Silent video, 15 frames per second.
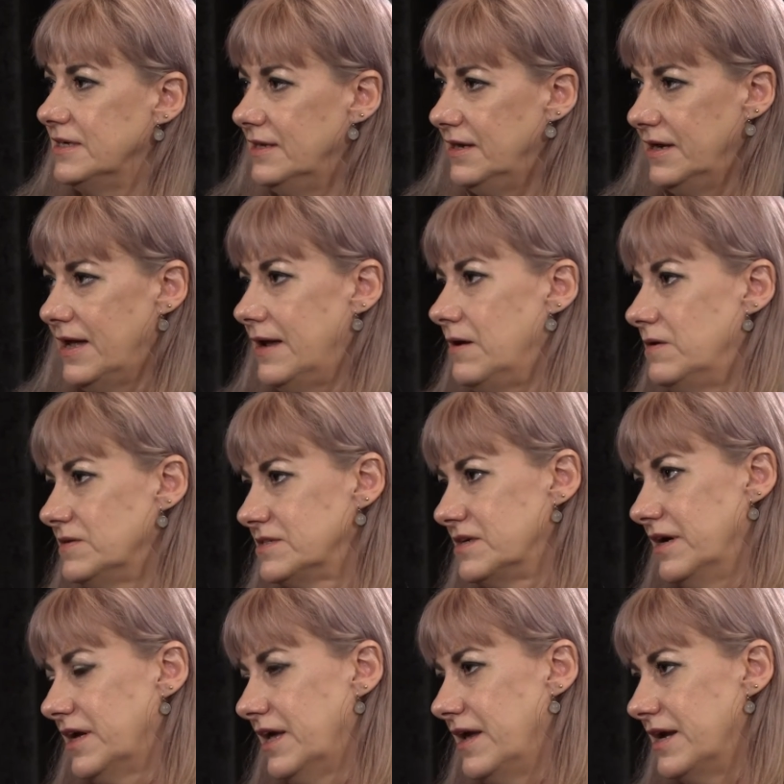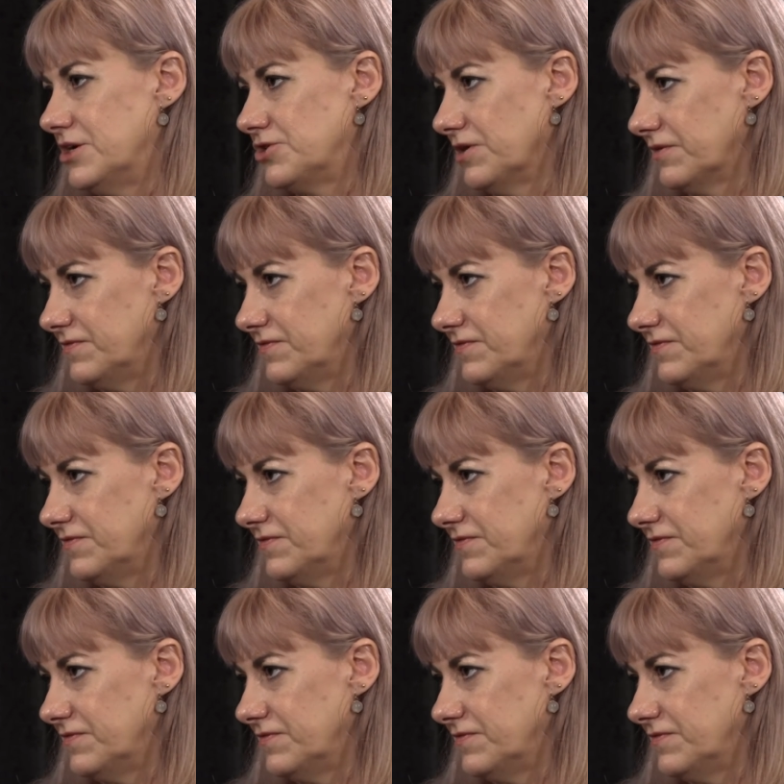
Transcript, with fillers: in an adult psychiatric